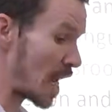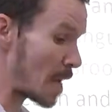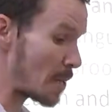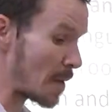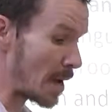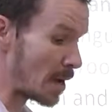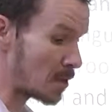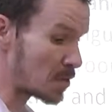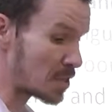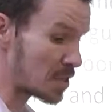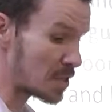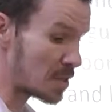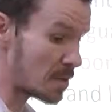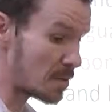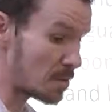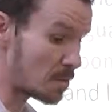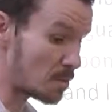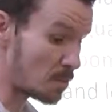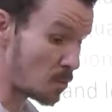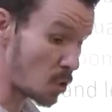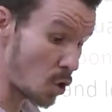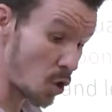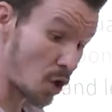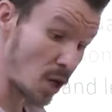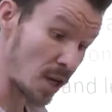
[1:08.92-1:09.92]
came out in a
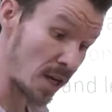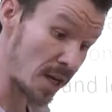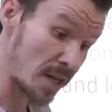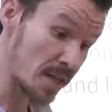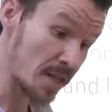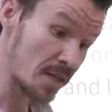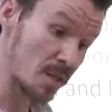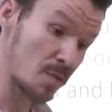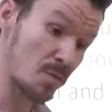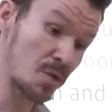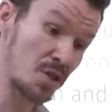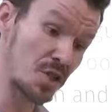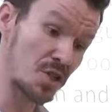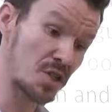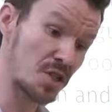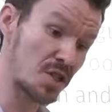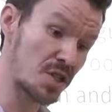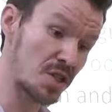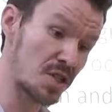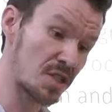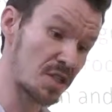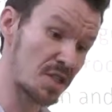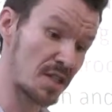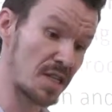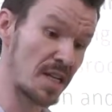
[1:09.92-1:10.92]
booklet
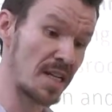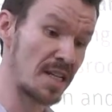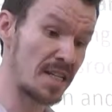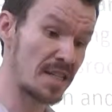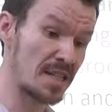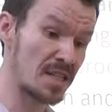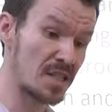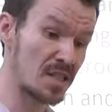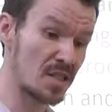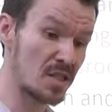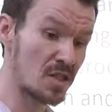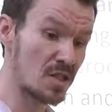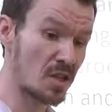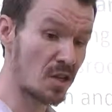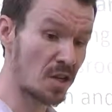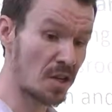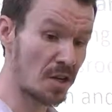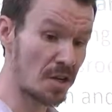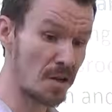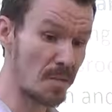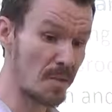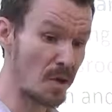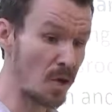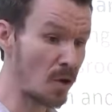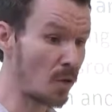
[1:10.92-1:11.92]
which is
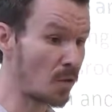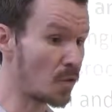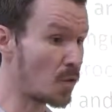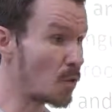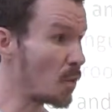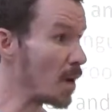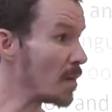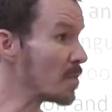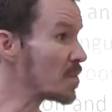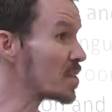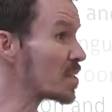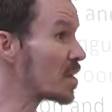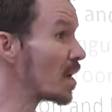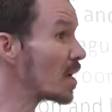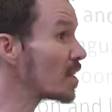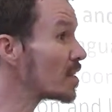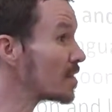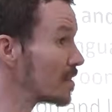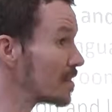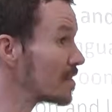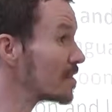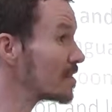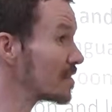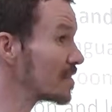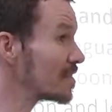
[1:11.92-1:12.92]
going to be on the website,
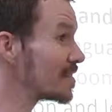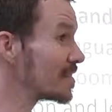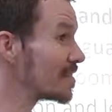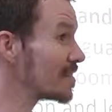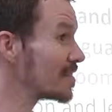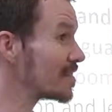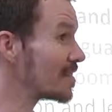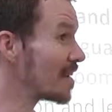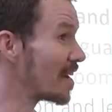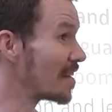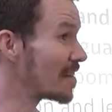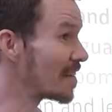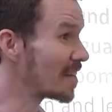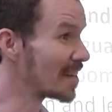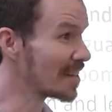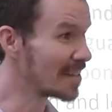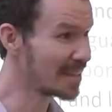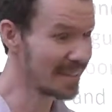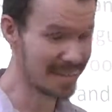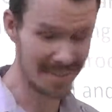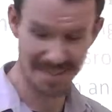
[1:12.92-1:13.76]
I think.